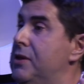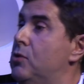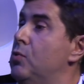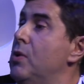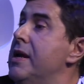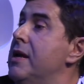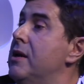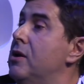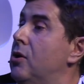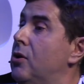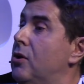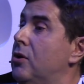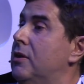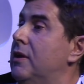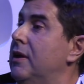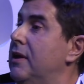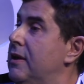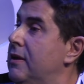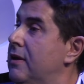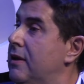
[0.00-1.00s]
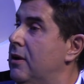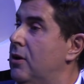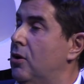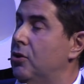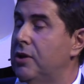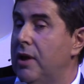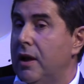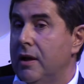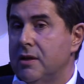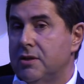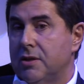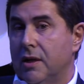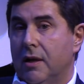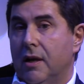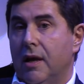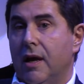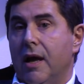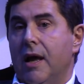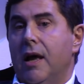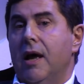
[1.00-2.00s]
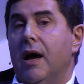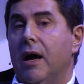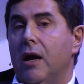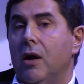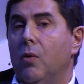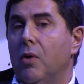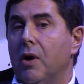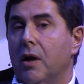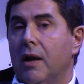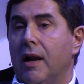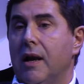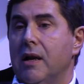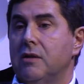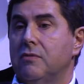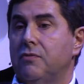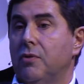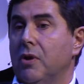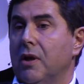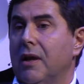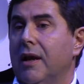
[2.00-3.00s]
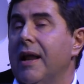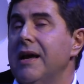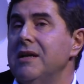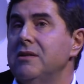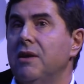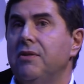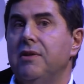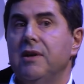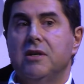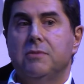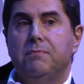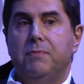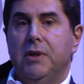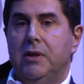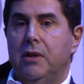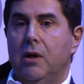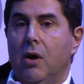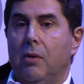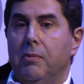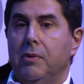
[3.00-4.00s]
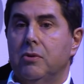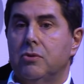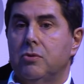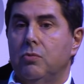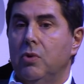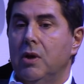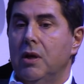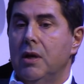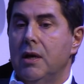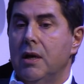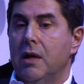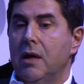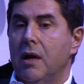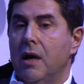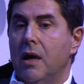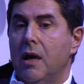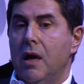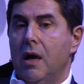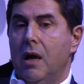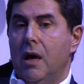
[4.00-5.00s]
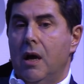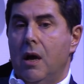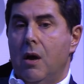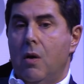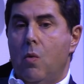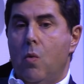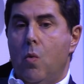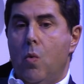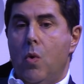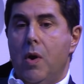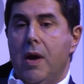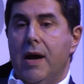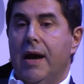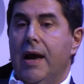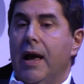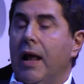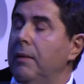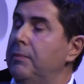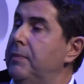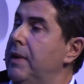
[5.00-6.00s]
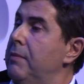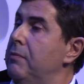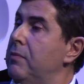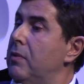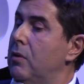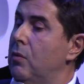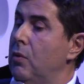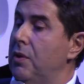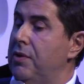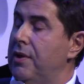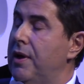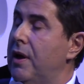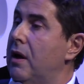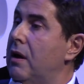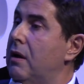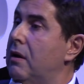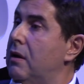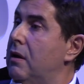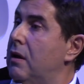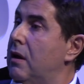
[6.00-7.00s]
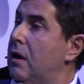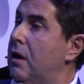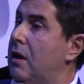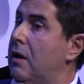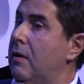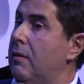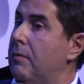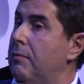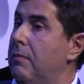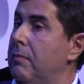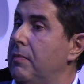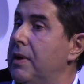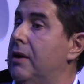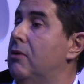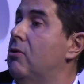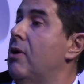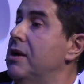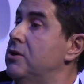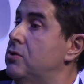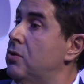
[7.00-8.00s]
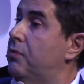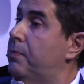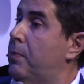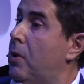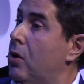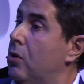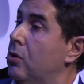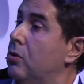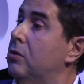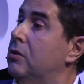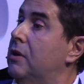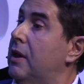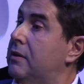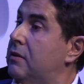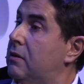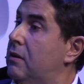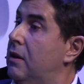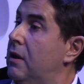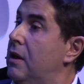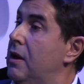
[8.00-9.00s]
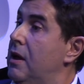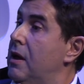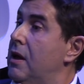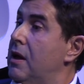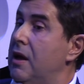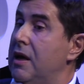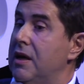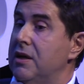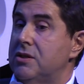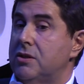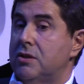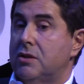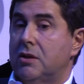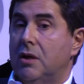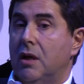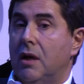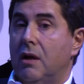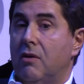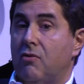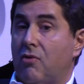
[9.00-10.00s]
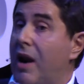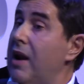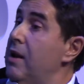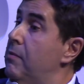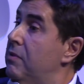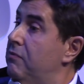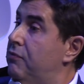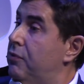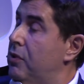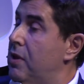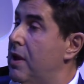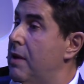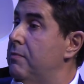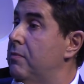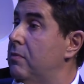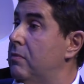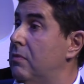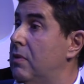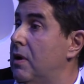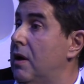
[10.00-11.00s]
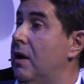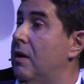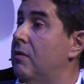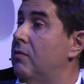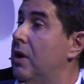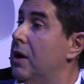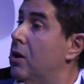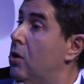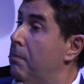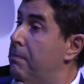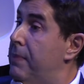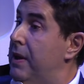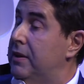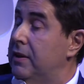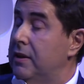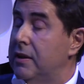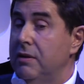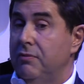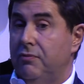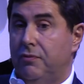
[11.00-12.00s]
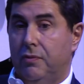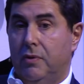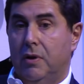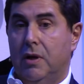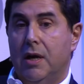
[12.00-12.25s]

between, no? Hoteliers and our clients. For the clients, I think it's pretty obvious. We help them with a big range of product that is relevant for them, very competitive,